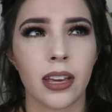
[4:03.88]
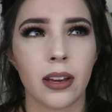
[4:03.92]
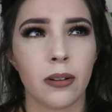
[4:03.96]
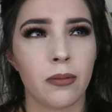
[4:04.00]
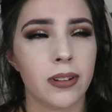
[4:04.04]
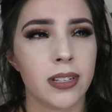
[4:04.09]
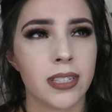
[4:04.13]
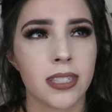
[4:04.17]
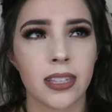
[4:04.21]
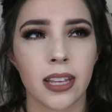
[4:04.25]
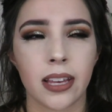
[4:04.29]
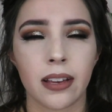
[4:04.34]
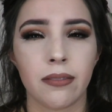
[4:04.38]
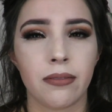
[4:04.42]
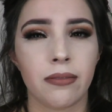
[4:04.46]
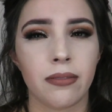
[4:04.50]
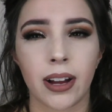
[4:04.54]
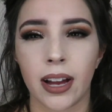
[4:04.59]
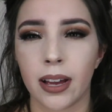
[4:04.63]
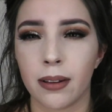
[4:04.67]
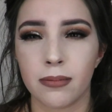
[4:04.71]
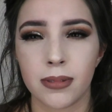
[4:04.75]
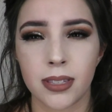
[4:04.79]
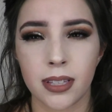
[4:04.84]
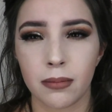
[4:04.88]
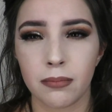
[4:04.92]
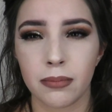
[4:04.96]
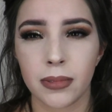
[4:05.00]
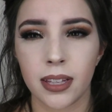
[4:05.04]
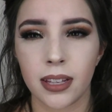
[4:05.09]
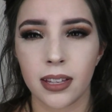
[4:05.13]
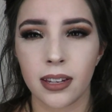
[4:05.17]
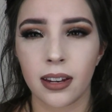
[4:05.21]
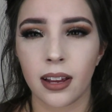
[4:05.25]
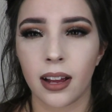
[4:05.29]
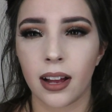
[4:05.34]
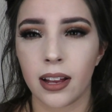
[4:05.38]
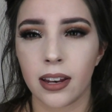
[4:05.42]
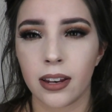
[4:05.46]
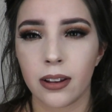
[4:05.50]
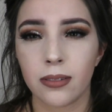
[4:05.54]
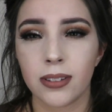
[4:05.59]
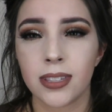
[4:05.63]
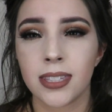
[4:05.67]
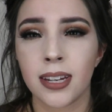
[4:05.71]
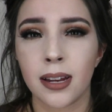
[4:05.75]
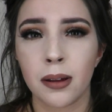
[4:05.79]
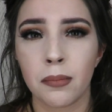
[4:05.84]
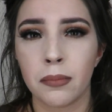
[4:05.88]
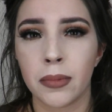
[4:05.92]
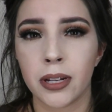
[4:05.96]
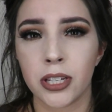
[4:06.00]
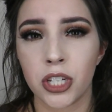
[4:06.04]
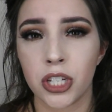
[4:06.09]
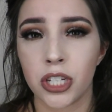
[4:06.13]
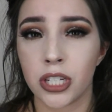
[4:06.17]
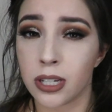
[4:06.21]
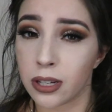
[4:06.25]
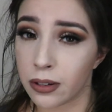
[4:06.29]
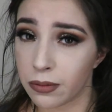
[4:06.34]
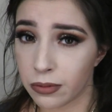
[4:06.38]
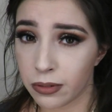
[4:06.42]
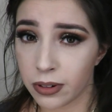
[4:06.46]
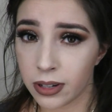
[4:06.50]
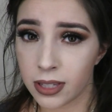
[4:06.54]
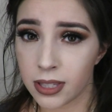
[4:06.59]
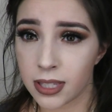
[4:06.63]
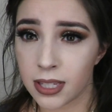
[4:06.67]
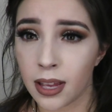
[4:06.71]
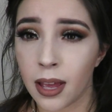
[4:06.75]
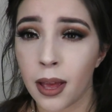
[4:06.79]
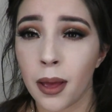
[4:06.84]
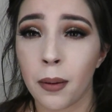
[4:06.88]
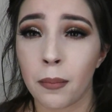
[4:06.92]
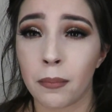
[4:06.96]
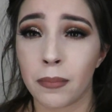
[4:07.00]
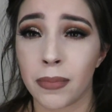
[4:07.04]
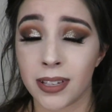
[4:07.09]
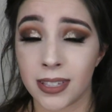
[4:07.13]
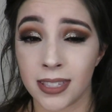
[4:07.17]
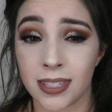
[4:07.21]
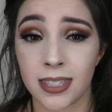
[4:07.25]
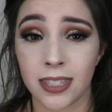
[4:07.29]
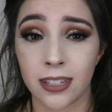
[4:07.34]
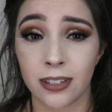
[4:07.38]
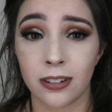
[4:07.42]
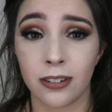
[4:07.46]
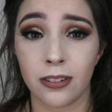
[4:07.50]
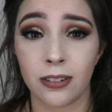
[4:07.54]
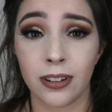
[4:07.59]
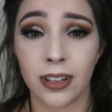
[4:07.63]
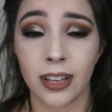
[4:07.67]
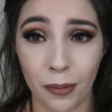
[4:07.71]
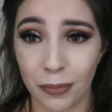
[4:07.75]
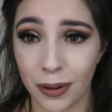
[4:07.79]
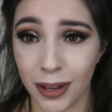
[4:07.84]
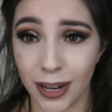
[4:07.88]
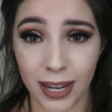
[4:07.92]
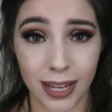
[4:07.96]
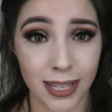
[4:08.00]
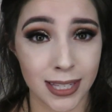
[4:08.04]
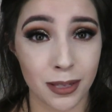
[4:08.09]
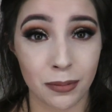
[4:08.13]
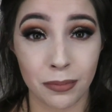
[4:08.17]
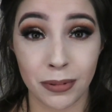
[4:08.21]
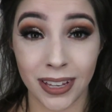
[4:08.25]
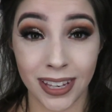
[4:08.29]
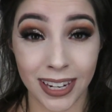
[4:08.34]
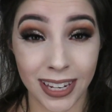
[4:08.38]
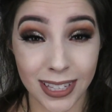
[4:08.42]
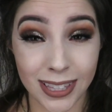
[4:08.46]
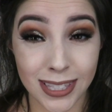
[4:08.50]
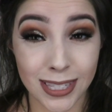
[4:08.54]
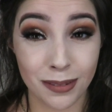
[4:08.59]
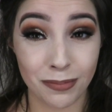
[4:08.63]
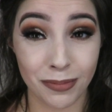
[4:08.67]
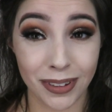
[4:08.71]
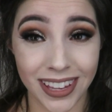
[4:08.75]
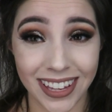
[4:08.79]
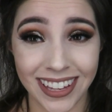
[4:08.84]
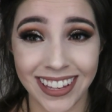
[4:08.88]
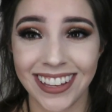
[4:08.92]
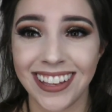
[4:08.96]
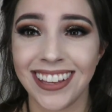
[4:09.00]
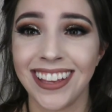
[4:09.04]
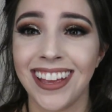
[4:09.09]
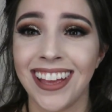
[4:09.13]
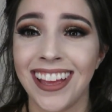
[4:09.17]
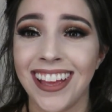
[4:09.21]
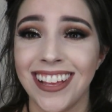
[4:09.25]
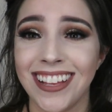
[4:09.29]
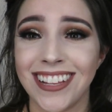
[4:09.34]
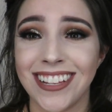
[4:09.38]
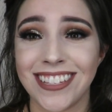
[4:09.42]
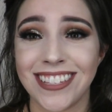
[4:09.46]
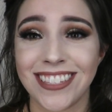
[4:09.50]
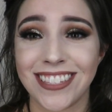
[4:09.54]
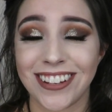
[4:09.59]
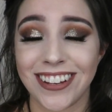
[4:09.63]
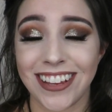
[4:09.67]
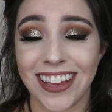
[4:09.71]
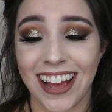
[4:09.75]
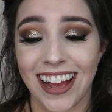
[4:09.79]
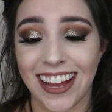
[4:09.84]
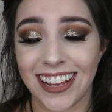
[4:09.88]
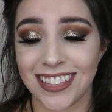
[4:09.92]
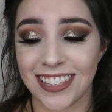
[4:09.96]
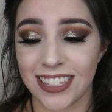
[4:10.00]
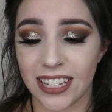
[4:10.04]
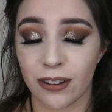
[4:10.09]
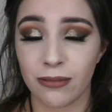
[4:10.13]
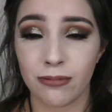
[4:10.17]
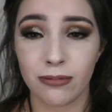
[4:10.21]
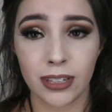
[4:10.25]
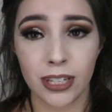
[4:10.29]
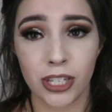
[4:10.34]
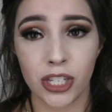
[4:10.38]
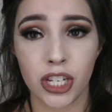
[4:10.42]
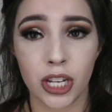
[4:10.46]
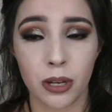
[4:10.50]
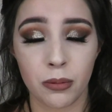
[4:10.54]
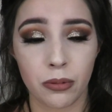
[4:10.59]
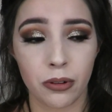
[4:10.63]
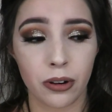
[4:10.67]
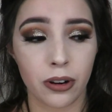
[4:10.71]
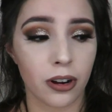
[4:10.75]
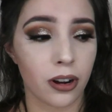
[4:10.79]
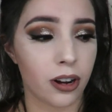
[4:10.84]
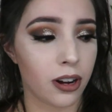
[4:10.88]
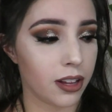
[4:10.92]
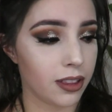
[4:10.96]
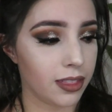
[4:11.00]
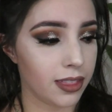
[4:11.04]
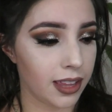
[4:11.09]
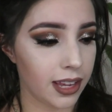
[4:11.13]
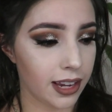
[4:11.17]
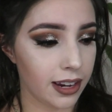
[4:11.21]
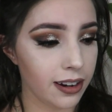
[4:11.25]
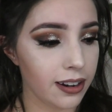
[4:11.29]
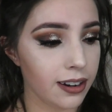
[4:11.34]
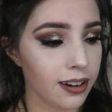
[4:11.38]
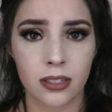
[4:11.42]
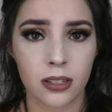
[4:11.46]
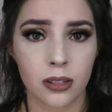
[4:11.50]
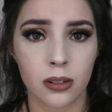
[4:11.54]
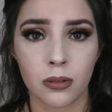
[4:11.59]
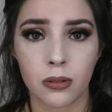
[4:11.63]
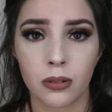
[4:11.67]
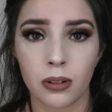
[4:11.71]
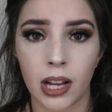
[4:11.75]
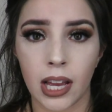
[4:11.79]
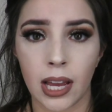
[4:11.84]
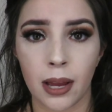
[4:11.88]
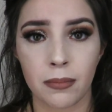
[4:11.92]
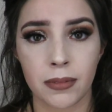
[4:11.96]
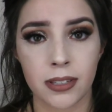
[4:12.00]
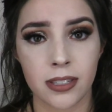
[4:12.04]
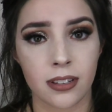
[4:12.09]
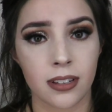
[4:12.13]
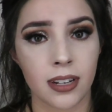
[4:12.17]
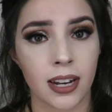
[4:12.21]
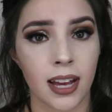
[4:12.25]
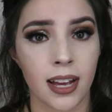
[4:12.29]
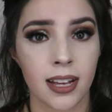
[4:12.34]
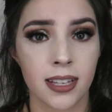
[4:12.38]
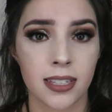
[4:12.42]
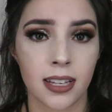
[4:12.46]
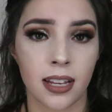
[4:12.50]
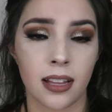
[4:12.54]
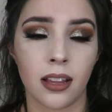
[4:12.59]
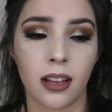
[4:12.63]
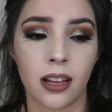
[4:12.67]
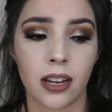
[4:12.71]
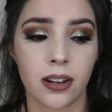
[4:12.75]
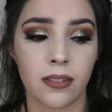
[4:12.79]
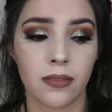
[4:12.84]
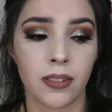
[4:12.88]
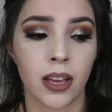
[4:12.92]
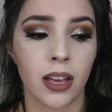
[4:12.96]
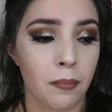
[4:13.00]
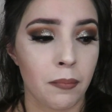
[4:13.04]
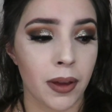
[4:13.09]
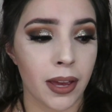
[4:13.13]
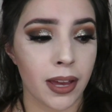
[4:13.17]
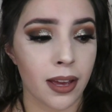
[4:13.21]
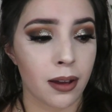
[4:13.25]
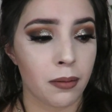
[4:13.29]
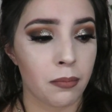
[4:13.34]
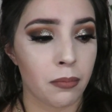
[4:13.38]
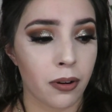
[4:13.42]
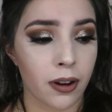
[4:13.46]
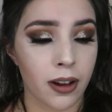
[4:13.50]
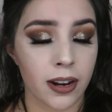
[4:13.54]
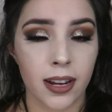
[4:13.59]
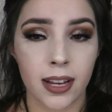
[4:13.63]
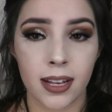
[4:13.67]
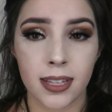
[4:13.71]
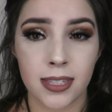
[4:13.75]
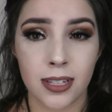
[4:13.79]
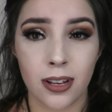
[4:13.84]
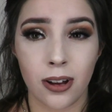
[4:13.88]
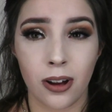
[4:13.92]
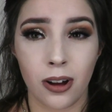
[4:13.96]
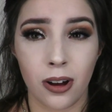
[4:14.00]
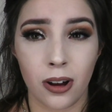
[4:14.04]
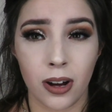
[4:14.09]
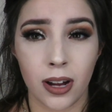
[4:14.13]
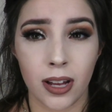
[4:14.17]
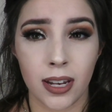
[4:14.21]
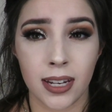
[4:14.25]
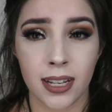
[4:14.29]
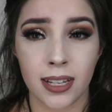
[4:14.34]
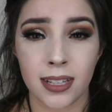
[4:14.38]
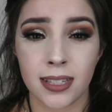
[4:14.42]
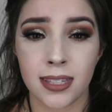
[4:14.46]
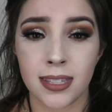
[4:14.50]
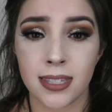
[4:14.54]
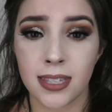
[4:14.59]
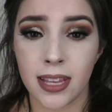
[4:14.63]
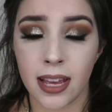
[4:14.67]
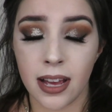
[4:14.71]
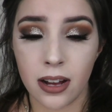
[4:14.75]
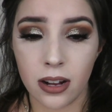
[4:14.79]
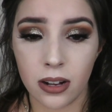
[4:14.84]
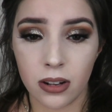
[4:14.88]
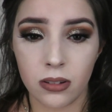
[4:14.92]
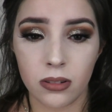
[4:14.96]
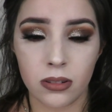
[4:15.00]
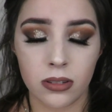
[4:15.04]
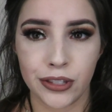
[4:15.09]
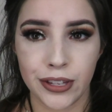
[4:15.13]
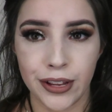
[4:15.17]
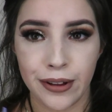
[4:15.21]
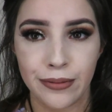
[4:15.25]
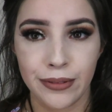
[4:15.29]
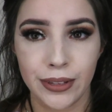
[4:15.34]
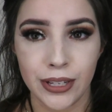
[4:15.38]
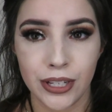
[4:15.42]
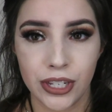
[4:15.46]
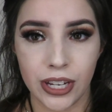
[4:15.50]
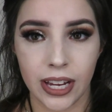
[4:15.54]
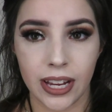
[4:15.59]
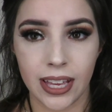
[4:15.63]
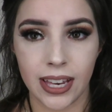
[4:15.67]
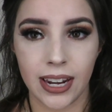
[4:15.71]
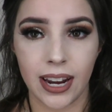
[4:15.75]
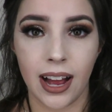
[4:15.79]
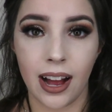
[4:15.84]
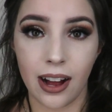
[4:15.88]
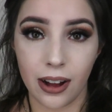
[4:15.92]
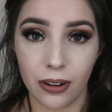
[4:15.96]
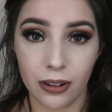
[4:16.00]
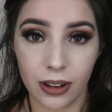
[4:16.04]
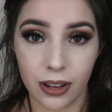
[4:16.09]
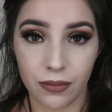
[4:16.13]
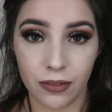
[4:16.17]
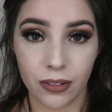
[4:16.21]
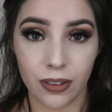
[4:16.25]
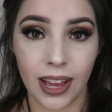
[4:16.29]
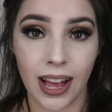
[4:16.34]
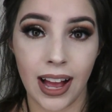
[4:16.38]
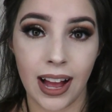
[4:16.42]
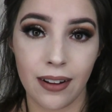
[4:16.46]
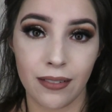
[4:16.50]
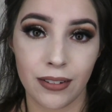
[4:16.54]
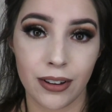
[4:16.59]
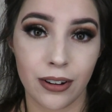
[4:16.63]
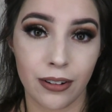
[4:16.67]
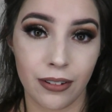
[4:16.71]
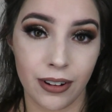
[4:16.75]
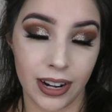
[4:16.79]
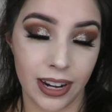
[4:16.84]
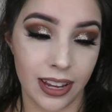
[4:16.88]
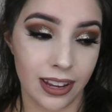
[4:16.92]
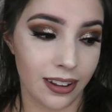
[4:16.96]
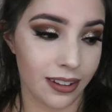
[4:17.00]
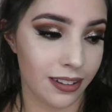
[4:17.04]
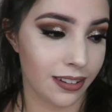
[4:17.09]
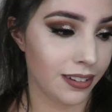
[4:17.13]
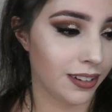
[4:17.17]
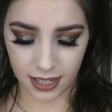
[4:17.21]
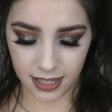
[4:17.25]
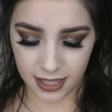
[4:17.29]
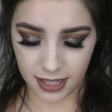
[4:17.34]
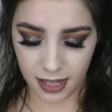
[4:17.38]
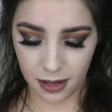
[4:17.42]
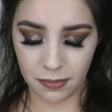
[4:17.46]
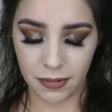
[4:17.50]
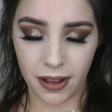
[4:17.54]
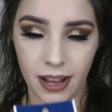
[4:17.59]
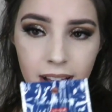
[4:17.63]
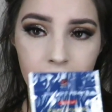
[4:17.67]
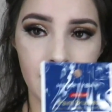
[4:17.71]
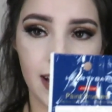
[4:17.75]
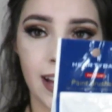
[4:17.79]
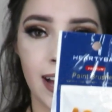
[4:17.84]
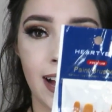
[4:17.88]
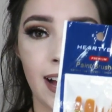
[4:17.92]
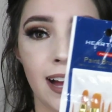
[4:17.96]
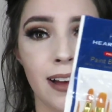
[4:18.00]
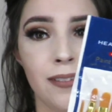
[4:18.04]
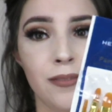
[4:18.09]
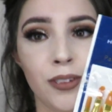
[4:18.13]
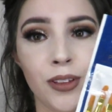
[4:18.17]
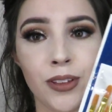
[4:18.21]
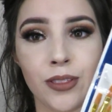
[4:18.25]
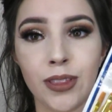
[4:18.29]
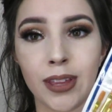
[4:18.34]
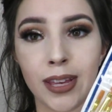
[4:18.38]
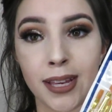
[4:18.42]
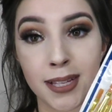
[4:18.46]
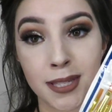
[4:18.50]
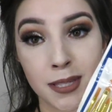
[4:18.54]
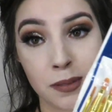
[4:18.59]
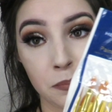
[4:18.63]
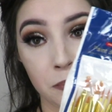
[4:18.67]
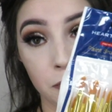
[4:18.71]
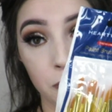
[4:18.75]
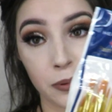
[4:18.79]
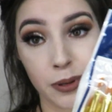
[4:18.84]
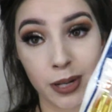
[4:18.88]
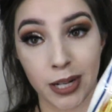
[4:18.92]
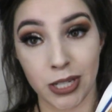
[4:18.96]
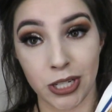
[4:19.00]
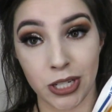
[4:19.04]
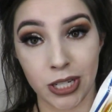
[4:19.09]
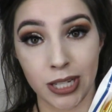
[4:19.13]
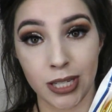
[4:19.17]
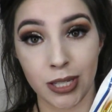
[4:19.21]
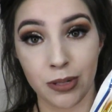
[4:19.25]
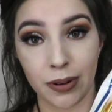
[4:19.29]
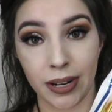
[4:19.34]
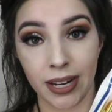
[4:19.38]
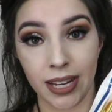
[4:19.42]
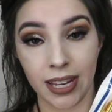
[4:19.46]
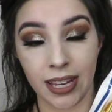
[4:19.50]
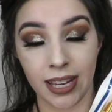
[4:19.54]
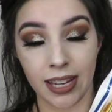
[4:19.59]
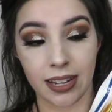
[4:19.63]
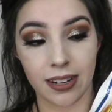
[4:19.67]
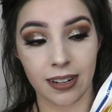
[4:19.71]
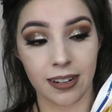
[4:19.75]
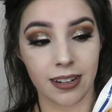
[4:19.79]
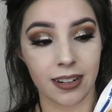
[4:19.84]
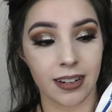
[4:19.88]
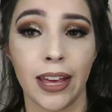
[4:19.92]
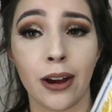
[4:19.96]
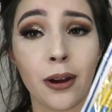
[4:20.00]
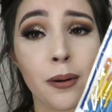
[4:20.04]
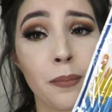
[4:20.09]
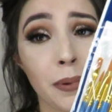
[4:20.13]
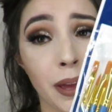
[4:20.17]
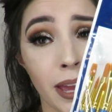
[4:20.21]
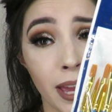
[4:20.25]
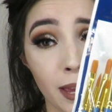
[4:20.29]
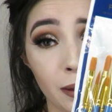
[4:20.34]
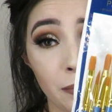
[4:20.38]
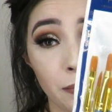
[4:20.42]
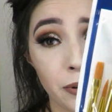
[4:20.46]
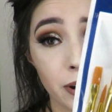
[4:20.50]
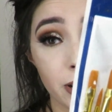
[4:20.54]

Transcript: it was like 5 something. I know it's not much difference, but still, a penny is a penny to me. So yeah, definitely cheaper on there. Also, Amazon has a lot of makeup products on sale. Definitely check it out if you haven't already. Next up, I have these brushes right here. They are paint